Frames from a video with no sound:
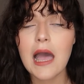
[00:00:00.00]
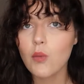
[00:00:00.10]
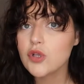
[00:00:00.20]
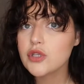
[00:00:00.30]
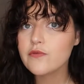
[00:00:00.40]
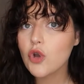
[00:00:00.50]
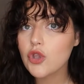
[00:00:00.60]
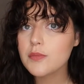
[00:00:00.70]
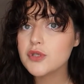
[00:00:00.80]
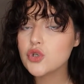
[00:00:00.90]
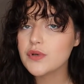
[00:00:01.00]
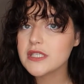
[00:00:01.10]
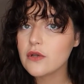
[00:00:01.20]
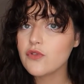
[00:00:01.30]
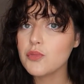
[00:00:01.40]
And once you've got the
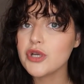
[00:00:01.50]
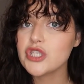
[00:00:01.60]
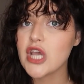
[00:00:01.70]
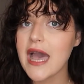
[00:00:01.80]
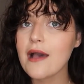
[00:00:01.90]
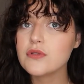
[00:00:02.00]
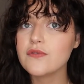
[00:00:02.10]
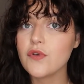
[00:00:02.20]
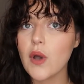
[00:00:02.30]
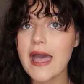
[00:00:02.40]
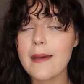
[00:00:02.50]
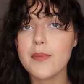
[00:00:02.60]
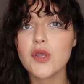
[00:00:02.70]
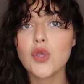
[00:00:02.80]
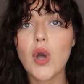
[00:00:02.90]
majority of the moisture out of your hair,
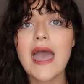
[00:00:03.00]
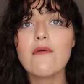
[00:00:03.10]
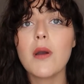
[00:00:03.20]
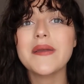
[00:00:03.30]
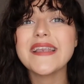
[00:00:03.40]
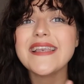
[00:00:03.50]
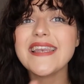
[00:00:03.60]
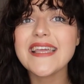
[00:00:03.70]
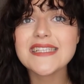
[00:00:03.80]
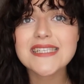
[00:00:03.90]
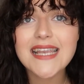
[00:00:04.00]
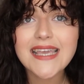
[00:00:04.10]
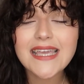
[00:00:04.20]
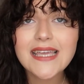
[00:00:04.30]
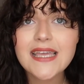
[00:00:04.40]
put your hair up
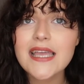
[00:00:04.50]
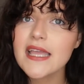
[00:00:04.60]
neatly